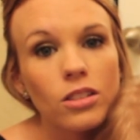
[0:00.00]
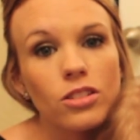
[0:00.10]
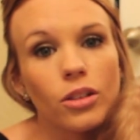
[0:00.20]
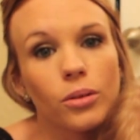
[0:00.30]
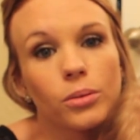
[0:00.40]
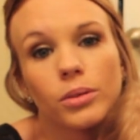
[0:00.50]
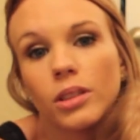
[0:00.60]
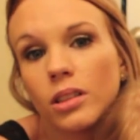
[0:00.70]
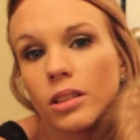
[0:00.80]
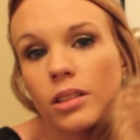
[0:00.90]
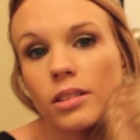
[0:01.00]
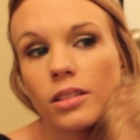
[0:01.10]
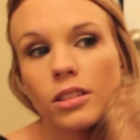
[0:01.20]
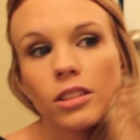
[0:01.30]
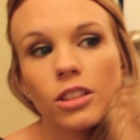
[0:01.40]
so,
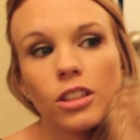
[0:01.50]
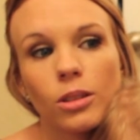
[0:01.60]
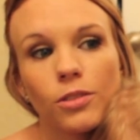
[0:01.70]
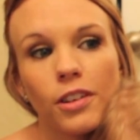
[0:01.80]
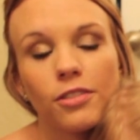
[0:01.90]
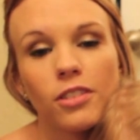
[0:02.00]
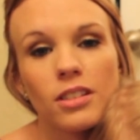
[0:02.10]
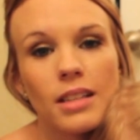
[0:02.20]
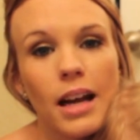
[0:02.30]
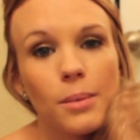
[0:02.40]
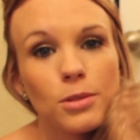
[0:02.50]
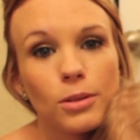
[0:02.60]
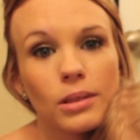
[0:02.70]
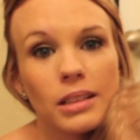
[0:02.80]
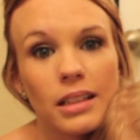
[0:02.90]
you know, if I feel it's
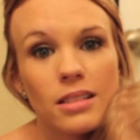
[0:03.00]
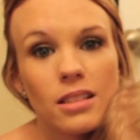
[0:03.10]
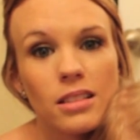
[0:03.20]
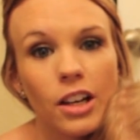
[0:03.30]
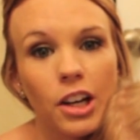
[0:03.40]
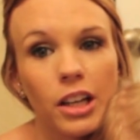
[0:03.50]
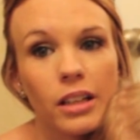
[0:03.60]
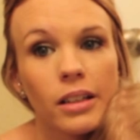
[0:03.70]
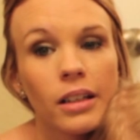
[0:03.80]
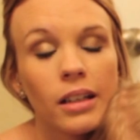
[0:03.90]
absolutely necessary,